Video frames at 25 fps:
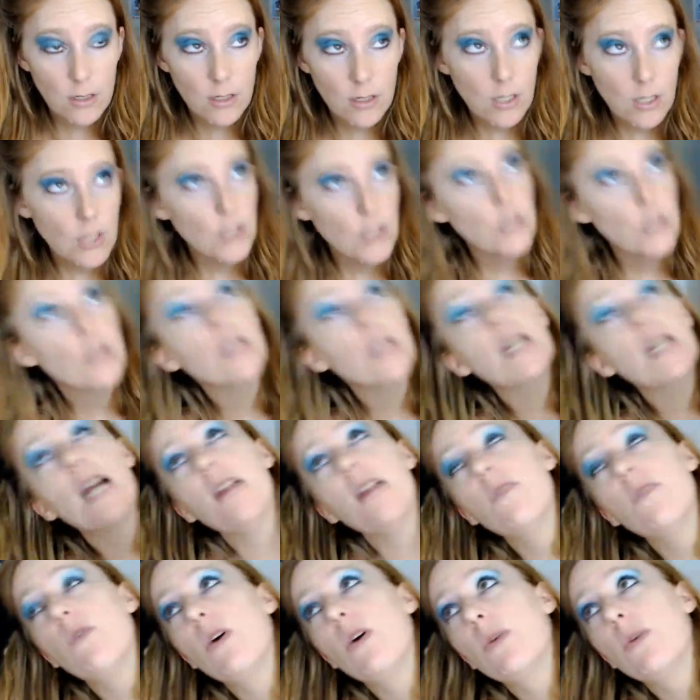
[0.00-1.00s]
You get out
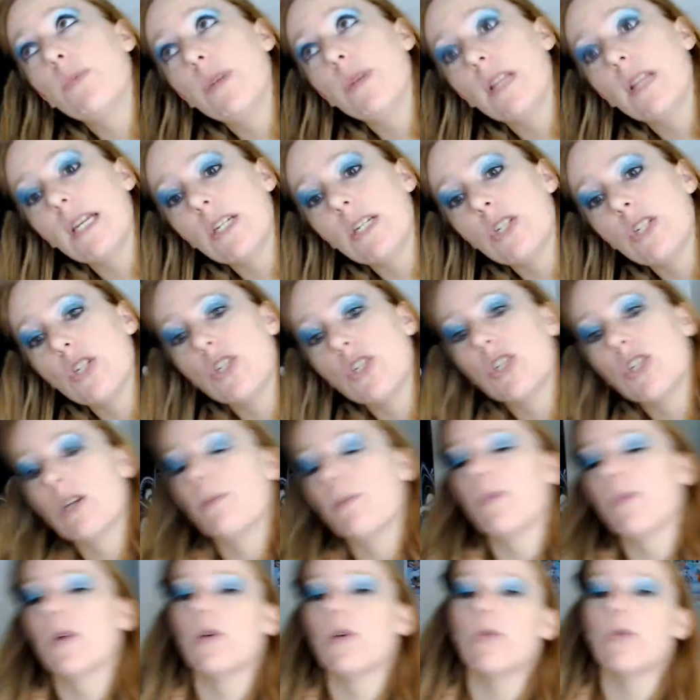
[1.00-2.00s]
of one
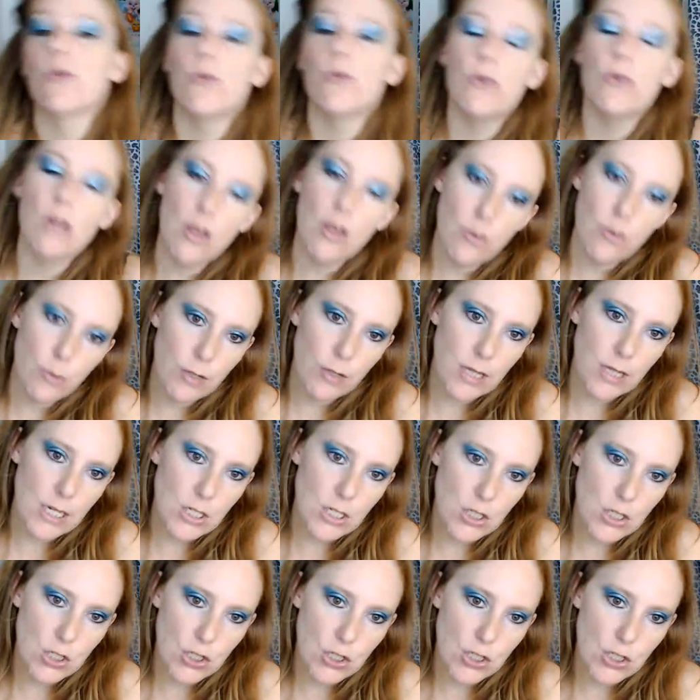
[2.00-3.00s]
relationship, you go into another
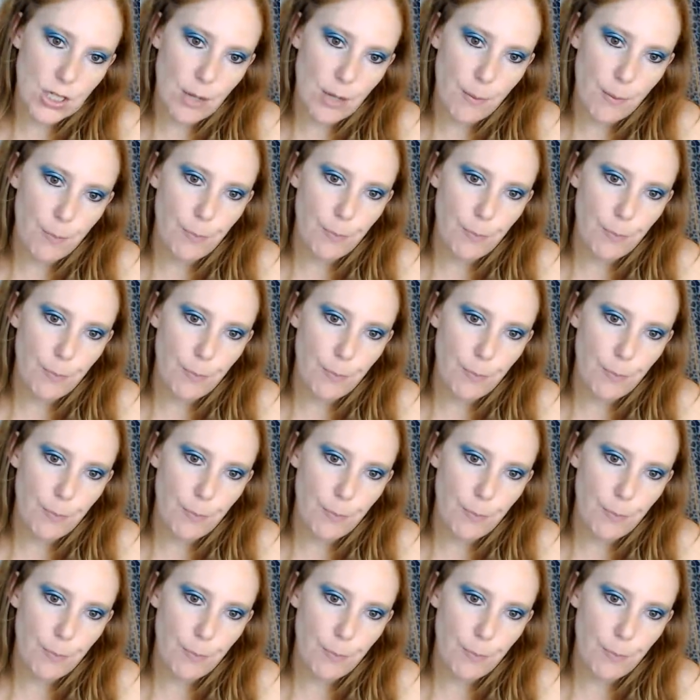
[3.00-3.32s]
relationship,